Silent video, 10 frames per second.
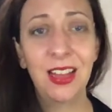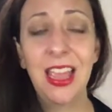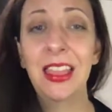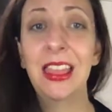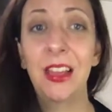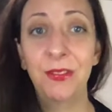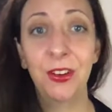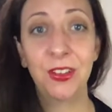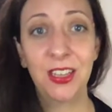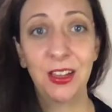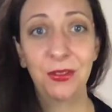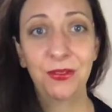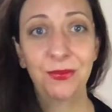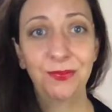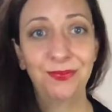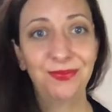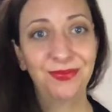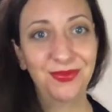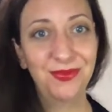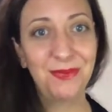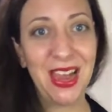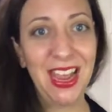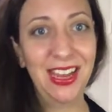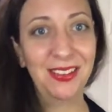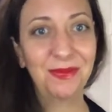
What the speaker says: and love yourself. Bye.